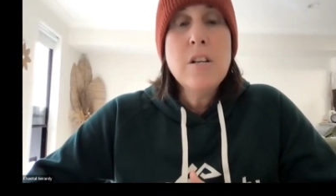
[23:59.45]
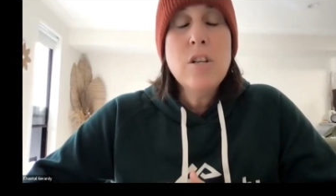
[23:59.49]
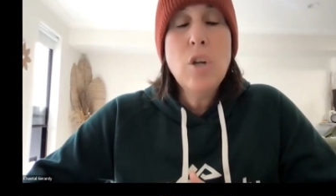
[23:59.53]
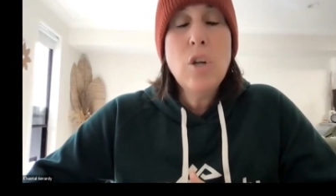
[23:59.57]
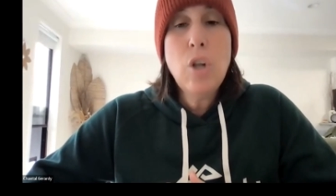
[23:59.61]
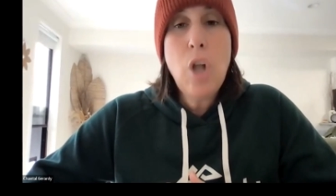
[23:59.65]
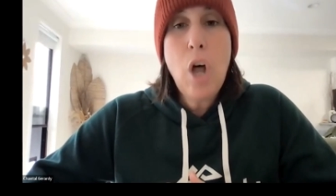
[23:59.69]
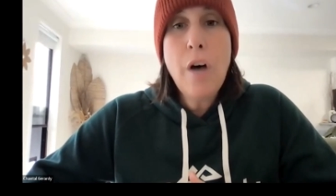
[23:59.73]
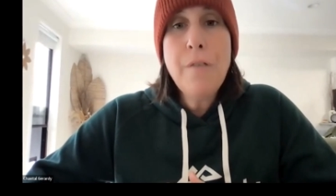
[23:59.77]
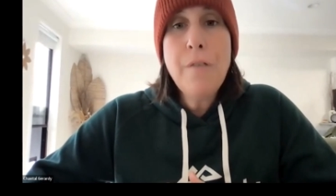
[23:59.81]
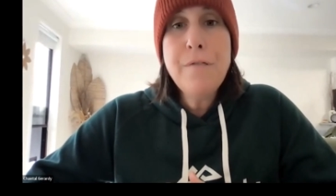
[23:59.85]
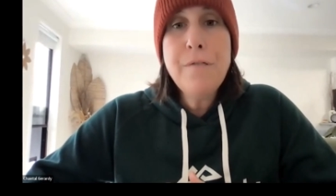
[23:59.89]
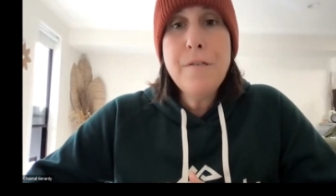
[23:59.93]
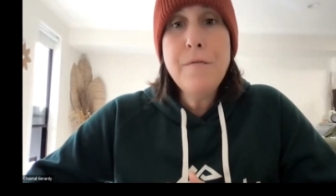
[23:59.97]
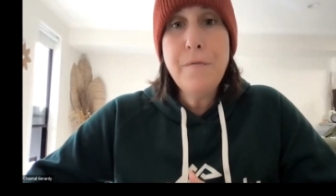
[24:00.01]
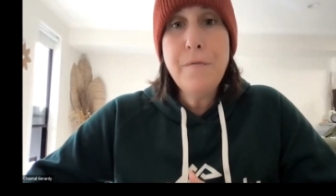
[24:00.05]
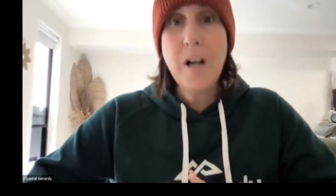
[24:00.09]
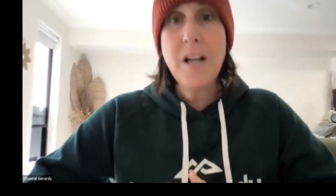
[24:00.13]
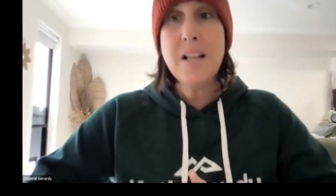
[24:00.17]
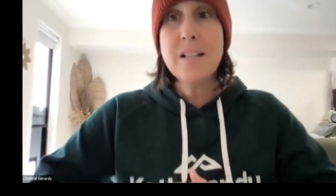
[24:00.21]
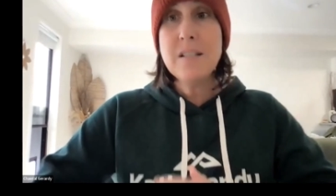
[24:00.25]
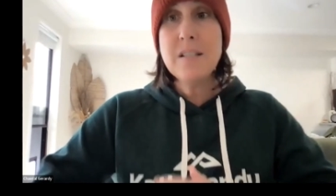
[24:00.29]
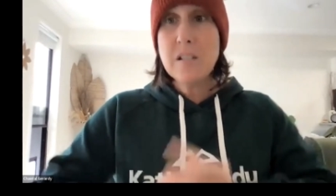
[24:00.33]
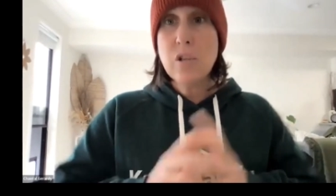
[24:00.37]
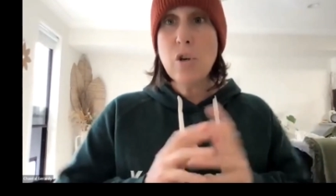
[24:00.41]
You'll often
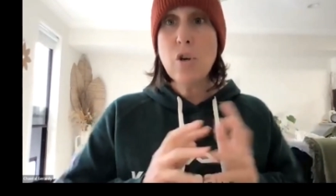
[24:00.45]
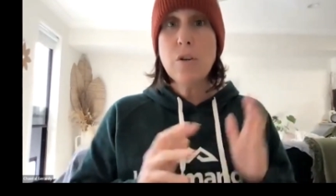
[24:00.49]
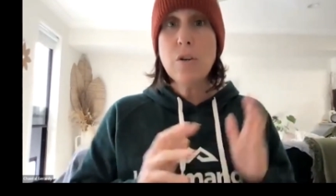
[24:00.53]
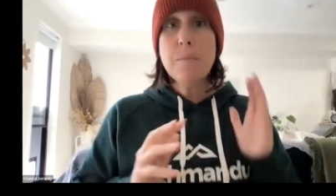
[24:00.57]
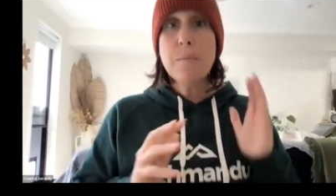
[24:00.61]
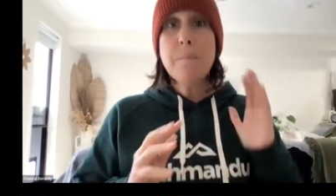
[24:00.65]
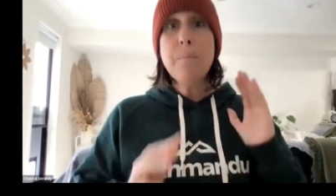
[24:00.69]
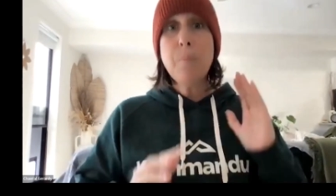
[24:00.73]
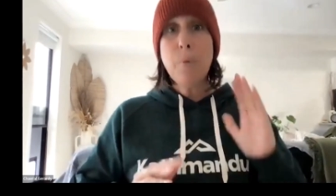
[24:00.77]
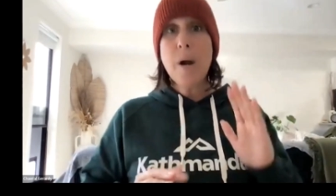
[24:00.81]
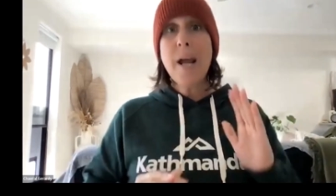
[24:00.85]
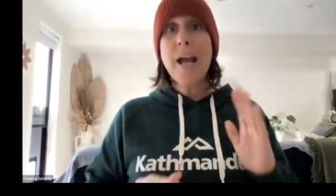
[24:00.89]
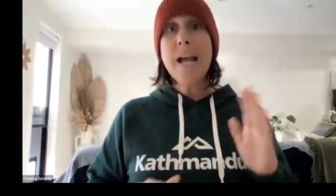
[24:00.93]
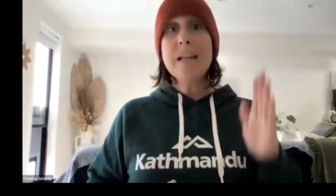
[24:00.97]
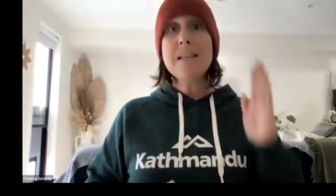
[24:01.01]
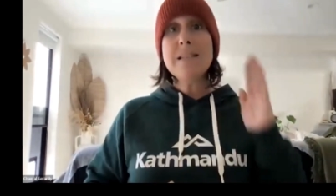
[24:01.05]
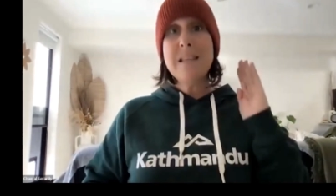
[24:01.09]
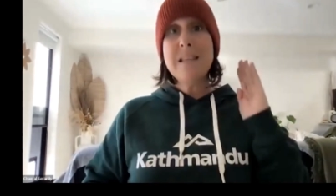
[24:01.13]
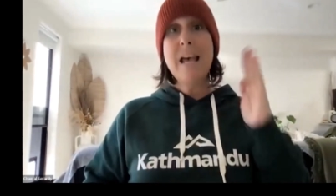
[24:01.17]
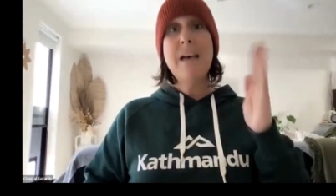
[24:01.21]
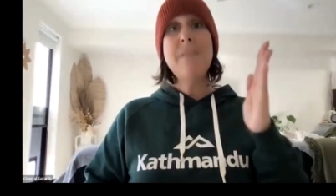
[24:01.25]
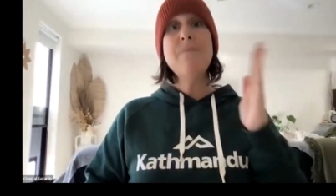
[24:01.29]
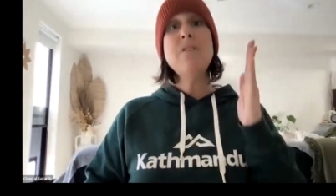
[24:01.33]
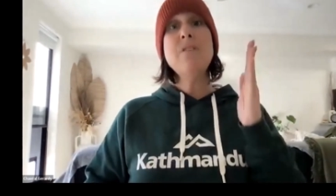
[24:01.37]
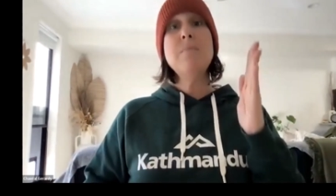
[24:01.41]
find certain
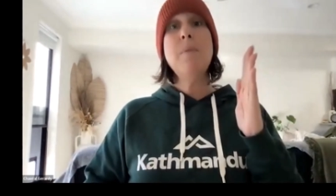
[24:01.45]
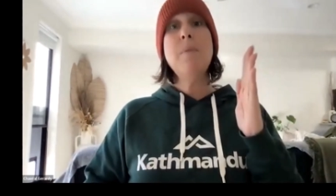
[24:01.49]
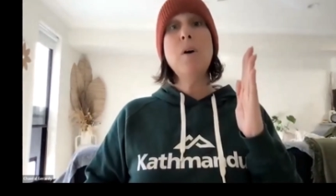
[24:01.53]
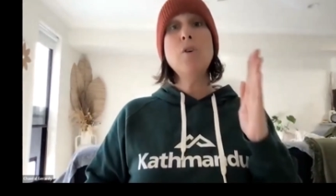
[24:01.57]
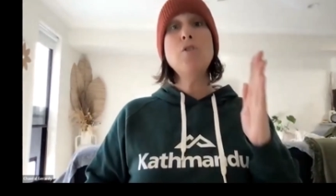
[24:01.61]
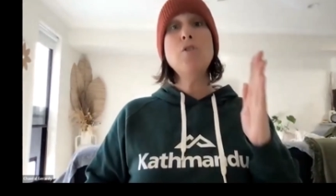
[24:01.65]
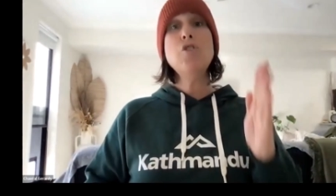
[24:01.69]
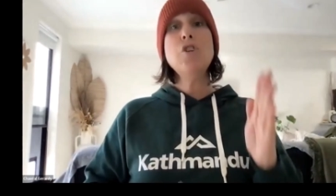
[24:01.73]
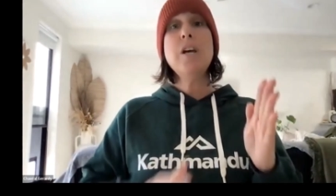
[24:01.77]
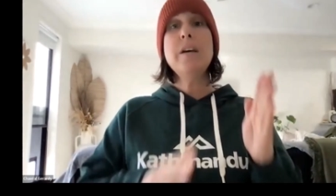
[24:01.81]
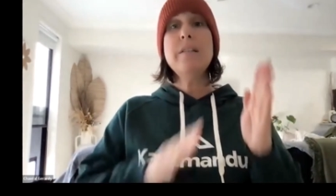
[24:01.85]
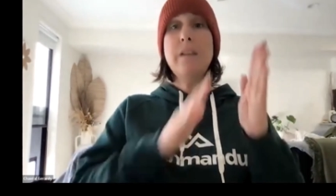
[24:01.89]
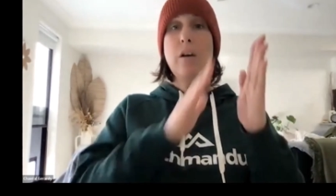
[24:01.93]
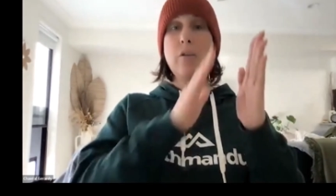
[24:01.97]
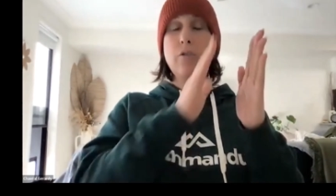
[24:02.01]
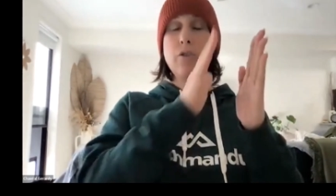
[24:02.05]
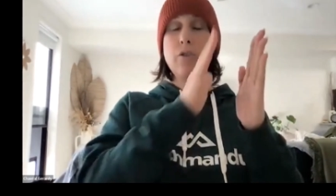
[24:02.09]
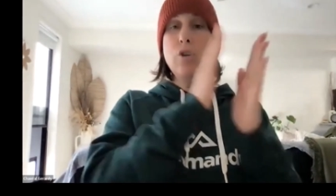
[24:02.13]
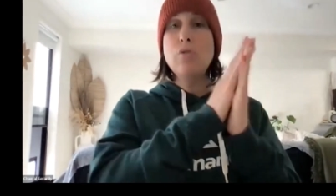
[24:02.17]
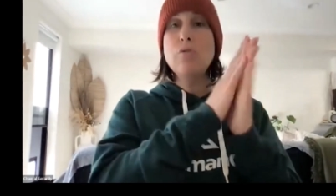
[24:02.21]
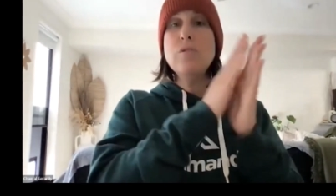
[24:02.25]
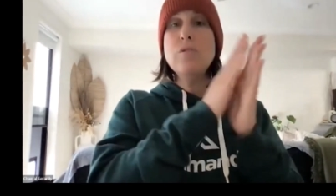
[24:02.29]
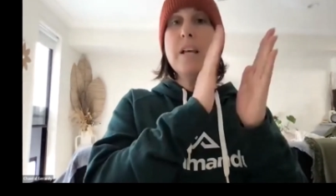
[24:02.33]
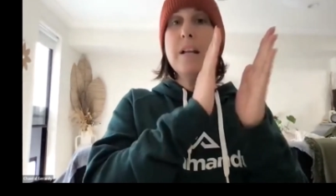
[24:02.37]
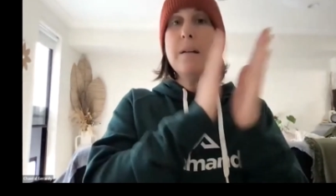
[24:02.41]
brands have an emoji and they'll
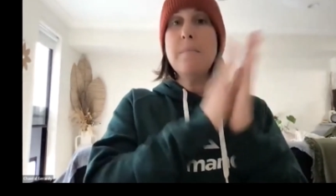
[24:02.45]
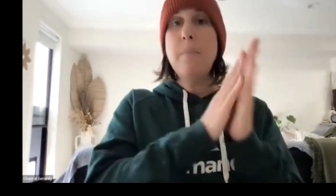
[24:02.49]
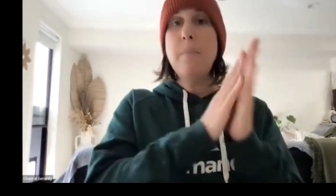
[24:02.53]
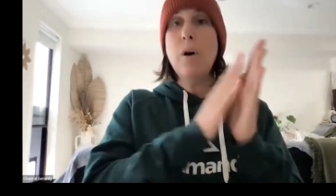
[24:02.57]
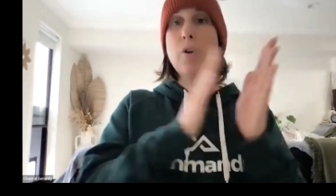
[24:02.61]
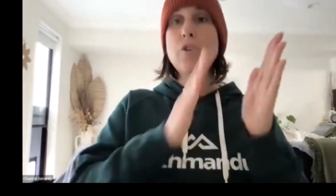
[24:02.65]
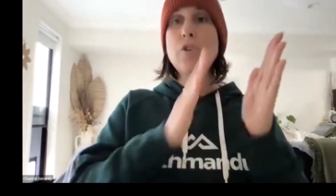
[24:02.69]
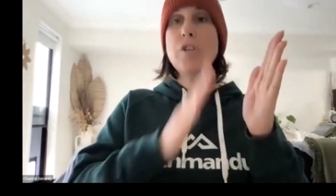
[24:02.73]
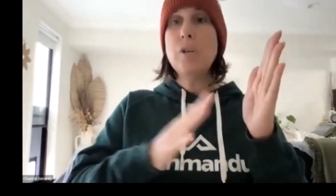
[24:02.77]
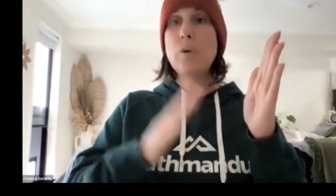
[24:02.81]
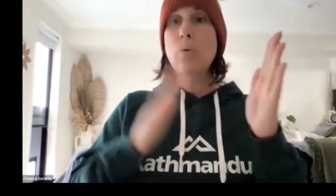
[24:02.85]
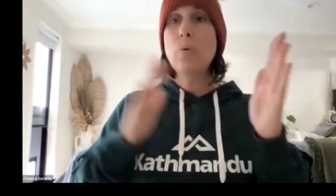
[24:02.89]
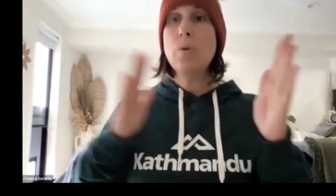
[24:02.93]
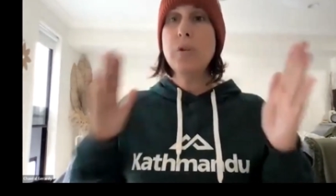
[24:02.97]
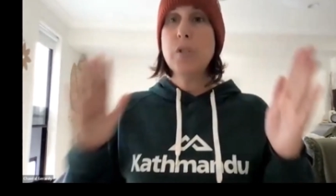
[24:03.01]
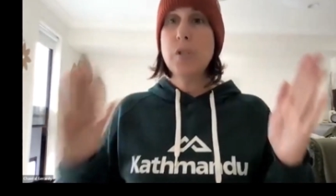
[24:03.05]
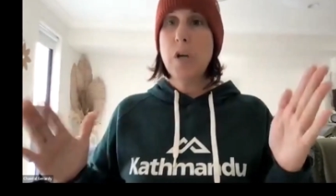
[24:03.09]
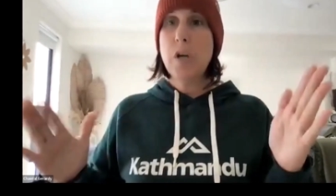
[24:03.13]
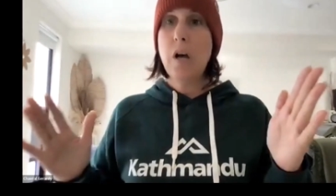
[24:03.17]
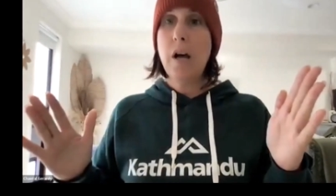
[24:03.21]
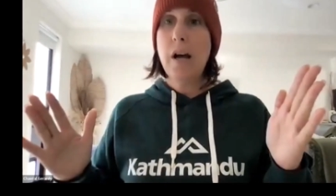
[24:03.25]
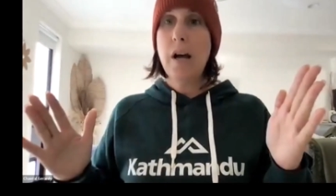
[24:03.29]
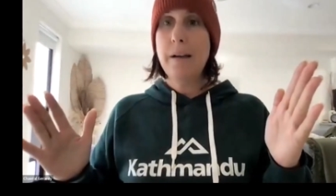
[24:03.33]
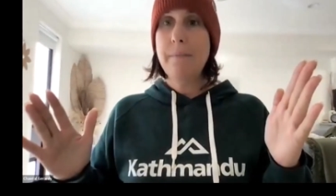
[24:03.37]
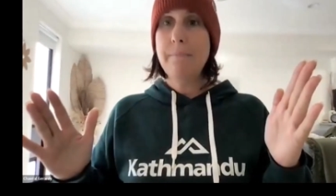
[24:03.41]
use that emoji all the
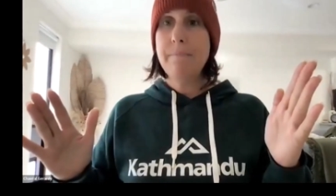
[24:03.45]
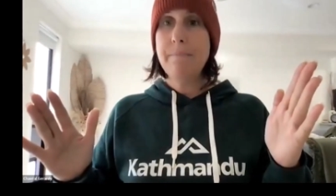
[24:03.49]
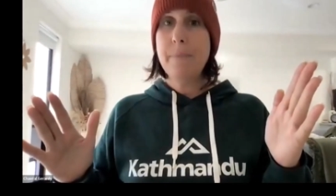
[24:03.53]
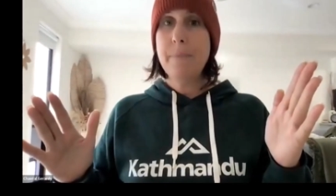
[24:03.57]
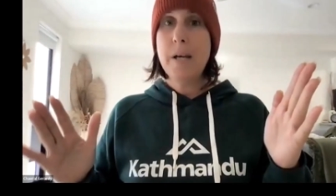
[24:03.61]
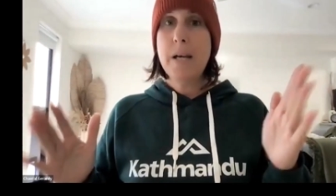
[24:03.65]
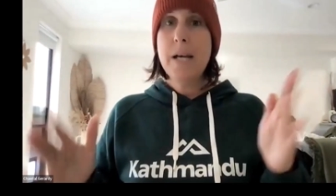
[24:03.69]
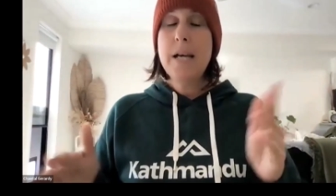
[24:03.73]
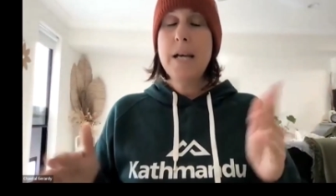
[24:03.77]
time.